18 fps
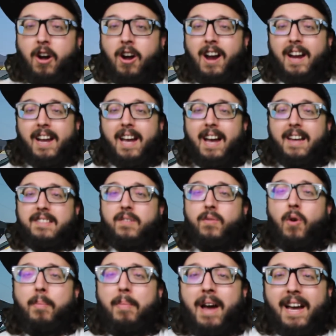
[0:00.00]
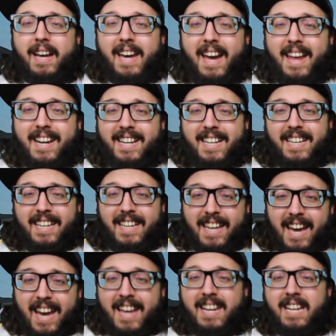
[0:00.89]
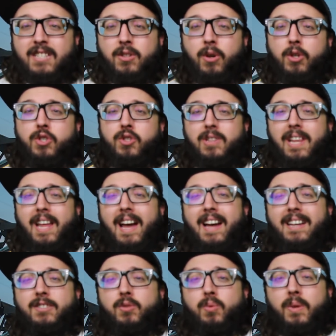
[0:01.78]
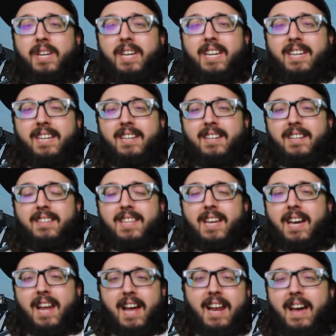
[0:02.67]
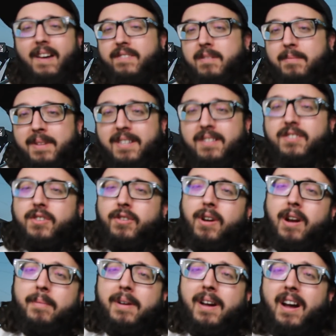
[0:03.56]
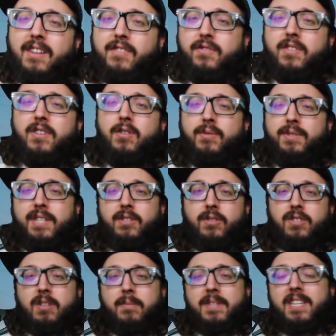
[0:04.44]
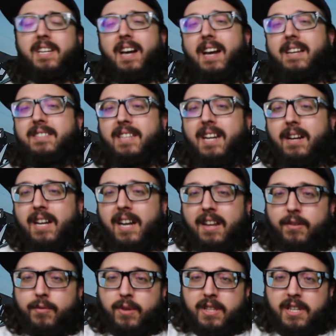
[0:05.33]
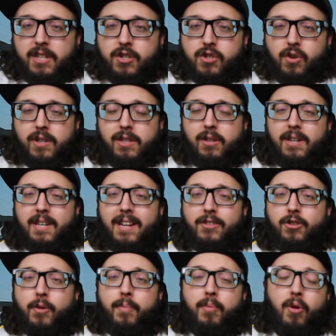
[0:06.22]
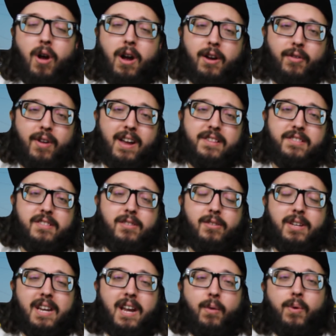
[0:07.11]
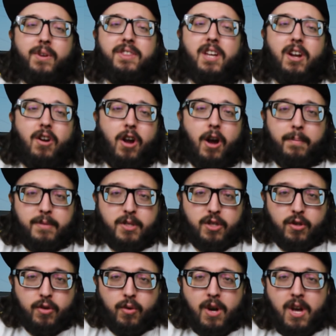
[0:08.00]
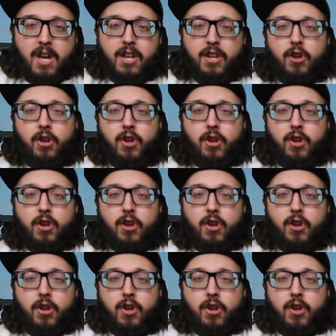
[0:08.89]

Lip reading: Alright guys, and we're back at it again. I told you last week that I'd have some Instagram guys for you. And these are some of the guys that I kind of really enjoy looking at their progress, looking at what they're up to.